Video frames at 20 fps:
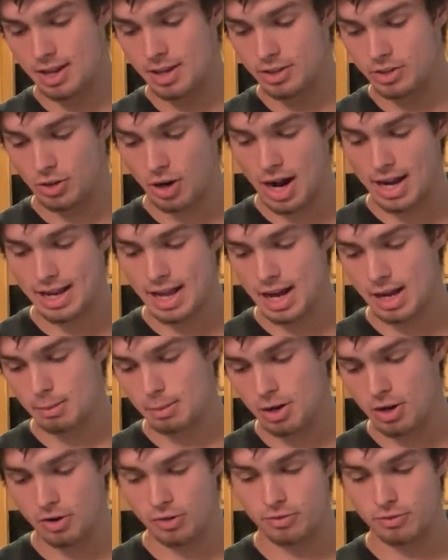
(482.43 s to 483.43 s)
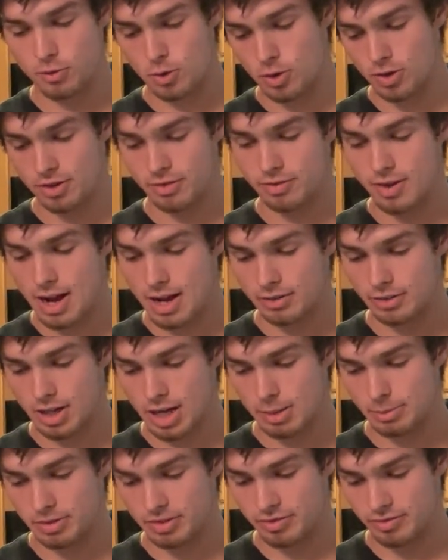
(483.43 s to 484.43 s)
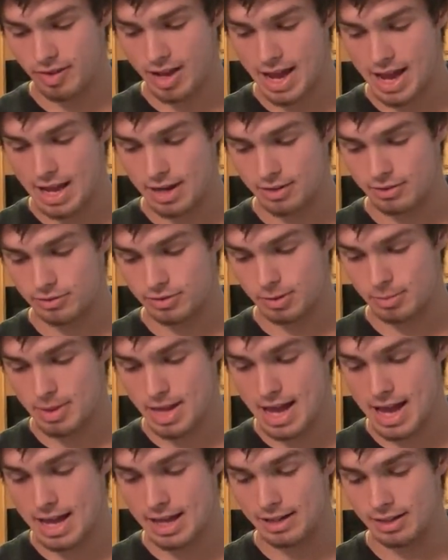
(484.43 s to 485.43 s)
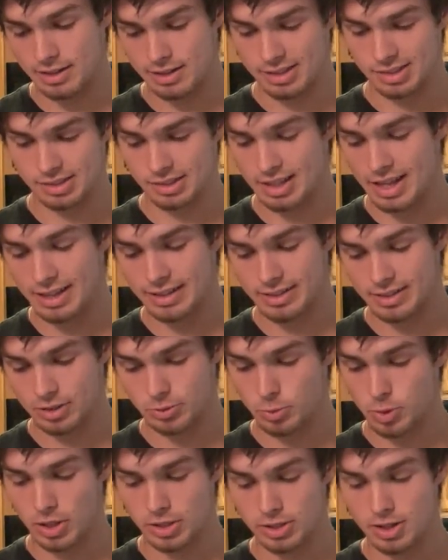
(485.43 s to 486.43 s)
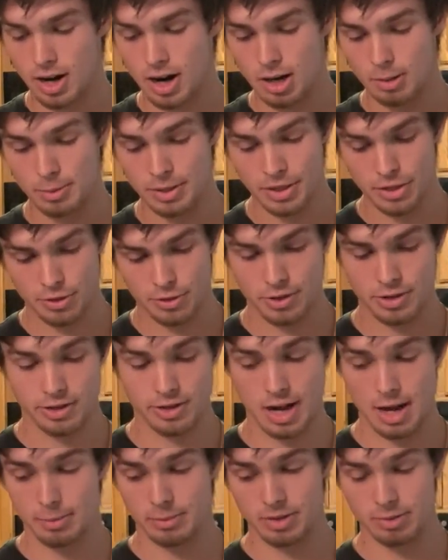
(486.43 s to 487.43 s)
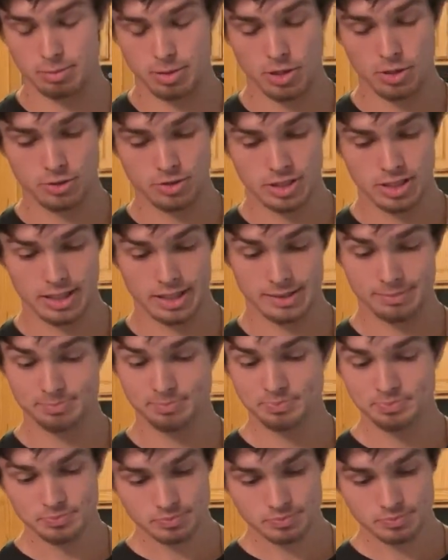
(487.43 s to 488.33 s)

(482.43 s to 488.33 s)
So I got about 4 to 5 grams of fat from that, less than 1 carb, and 3 grams of protein.